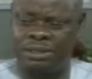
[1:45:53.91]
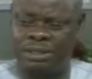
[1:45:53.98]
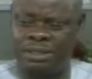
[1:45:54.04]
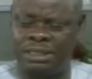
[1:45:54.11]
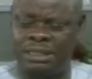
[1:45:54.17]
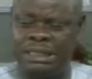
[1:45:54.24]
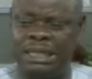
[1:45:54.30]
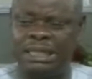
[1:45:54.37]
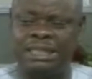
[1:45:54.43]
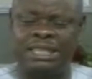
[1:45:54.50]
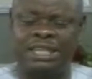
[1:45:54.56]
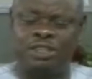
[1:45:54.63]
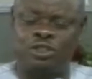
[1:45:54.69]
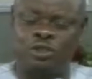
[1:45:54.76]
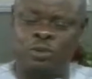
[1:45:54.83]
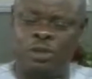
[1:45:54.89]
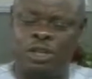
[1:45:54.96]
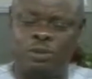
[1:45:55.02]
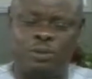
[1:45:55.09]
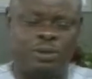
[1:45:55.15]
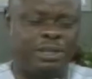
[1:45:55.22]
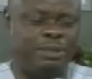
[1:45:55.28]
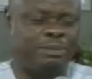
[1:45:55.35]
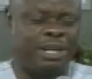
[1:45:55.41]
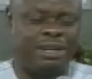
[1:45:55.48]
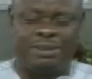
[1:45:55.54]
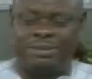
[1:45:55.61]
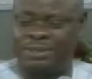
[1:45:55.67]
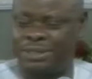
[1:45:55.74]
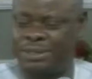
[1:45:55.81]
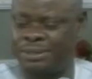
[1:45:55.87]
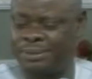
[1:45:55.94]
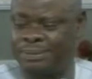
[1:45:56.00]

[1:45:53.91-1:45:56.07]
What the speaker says: It nearly turned to world war in my office.